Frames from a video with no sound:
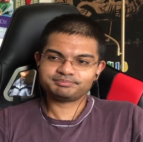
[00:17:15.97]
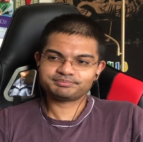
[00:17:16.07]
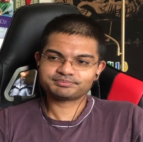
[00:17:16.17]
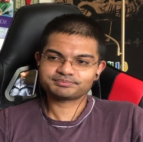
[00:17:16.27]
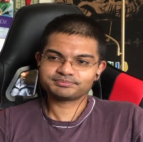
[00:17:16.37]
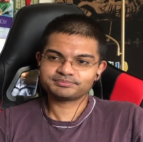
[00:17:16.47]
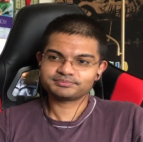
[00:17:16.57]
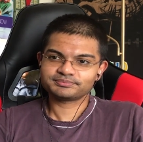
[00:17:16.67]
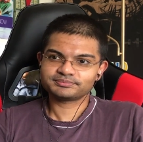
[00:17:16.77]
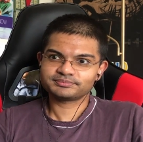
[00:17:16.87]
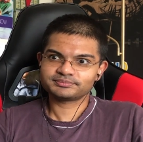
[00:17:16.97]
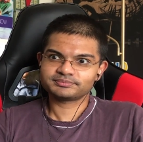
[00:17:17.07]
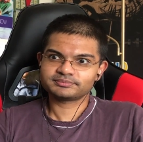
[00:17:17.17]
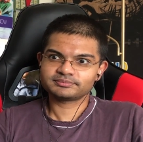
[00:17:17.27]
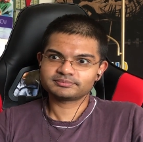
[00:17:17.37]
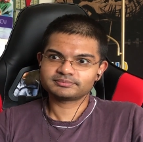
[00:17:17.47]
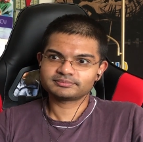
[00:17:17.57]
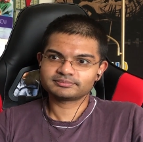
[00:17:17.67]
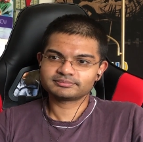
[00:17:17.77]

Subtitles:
(silence)